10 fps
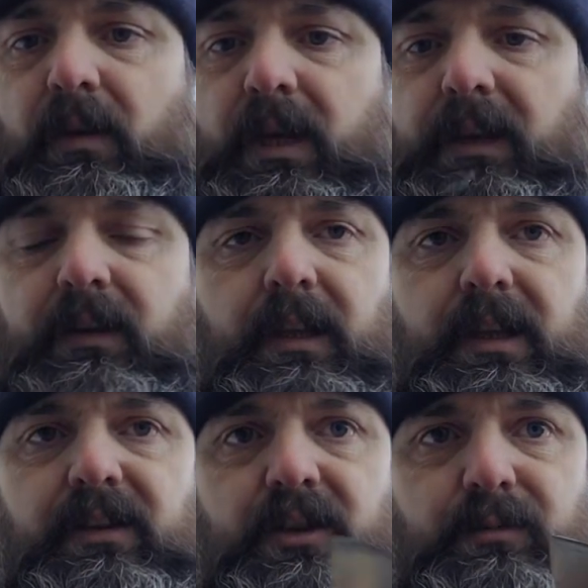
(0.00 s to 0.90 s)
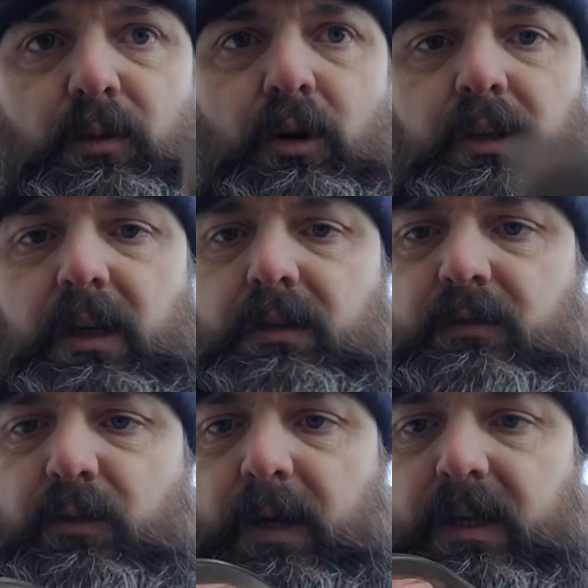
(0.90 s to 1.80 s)
kindling into smaller
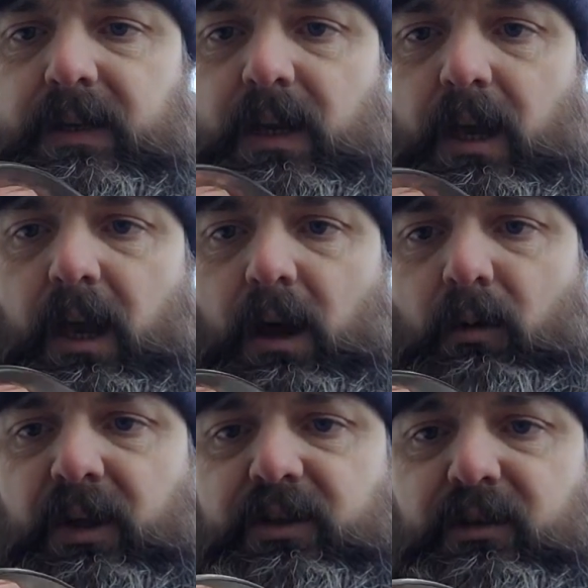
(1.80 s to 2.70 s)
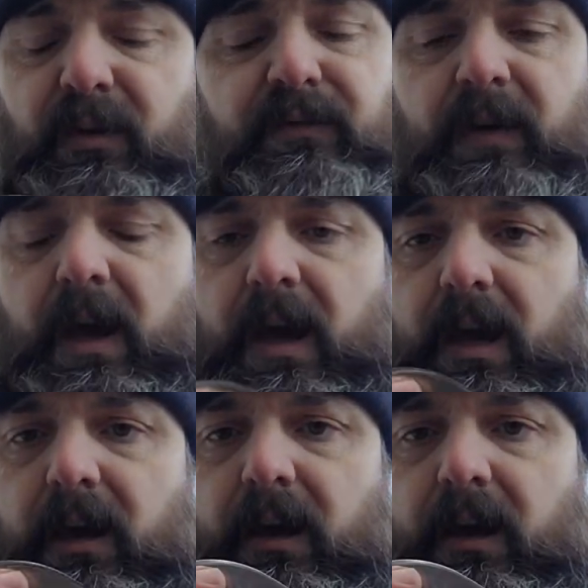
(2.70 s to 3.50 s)
twigs, which, to be fair,